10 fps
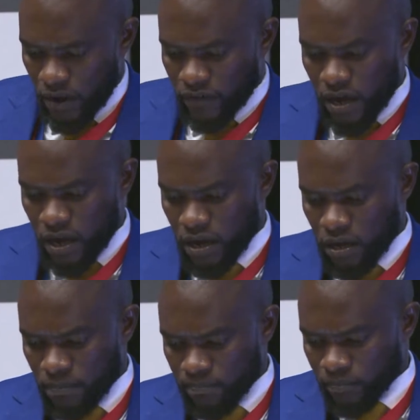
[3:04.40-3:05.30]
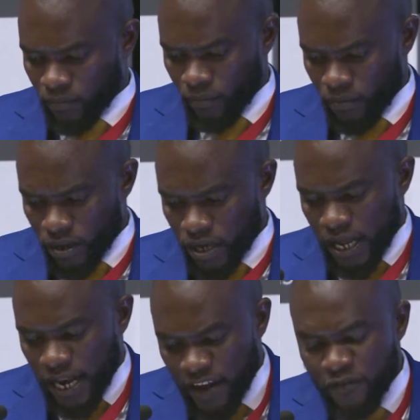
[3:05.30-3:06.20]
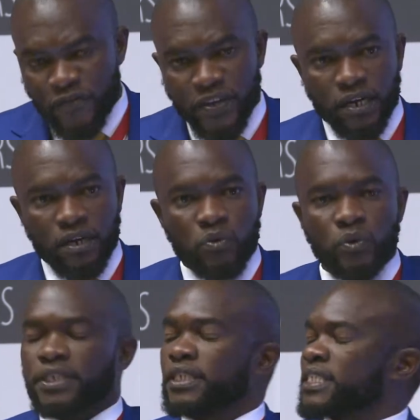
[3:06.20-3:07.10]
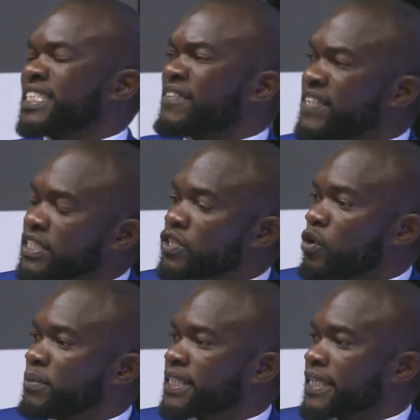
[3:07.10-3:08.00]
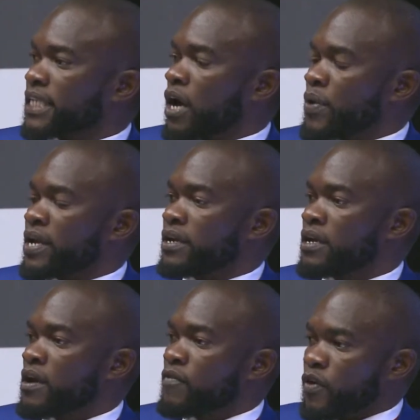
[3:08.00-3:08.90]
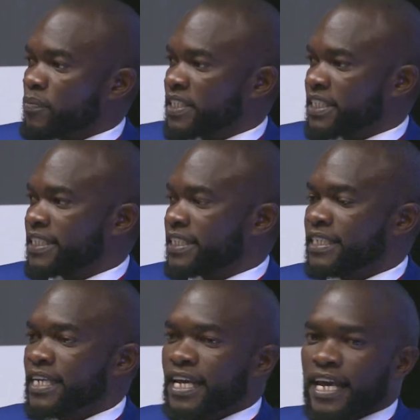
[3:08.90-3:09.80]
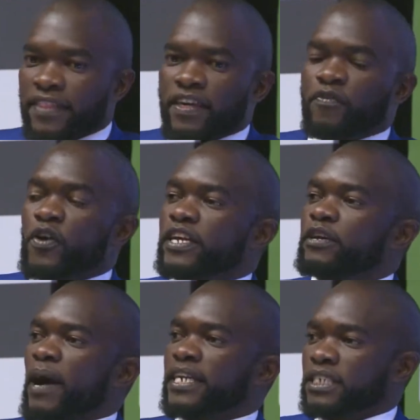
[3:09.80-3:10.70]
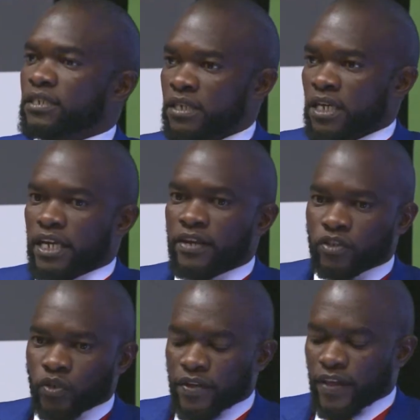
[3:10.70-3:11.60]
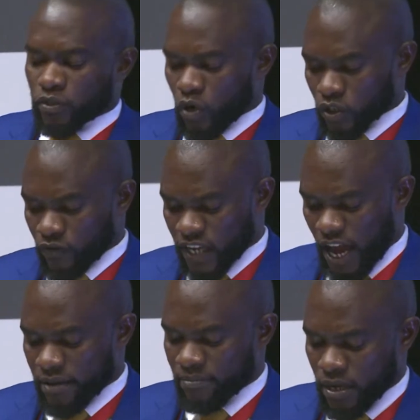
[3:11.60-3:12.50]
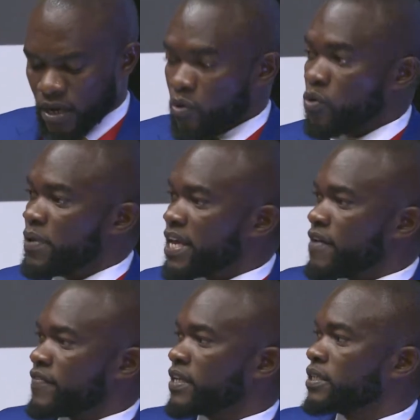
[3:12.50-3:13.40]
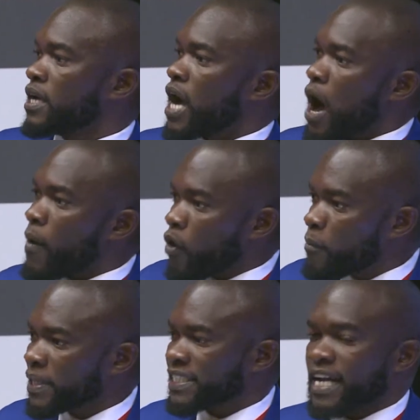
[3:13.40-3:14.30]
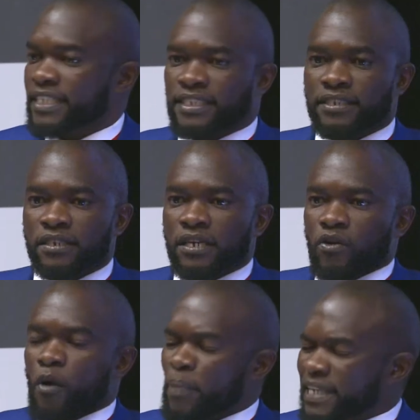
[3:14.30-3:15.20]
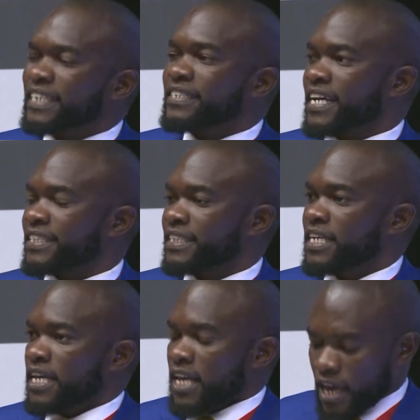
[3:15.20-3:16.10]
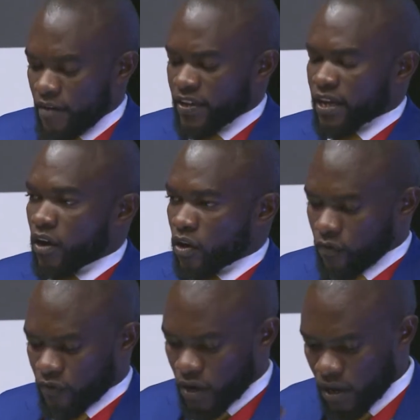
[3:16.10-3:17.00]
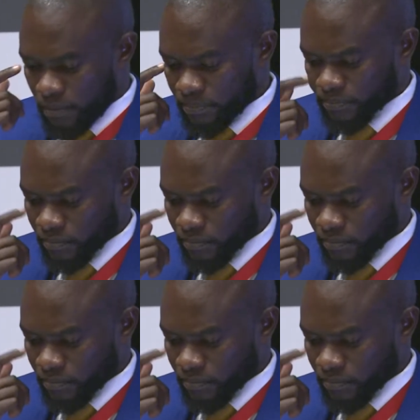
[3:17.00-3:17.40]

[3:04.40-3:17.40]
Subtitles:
a landfill which is 70 kilometers away from the city. And therefore, you can imagine during that course of time, we'll be having our compactor trucks having a lot of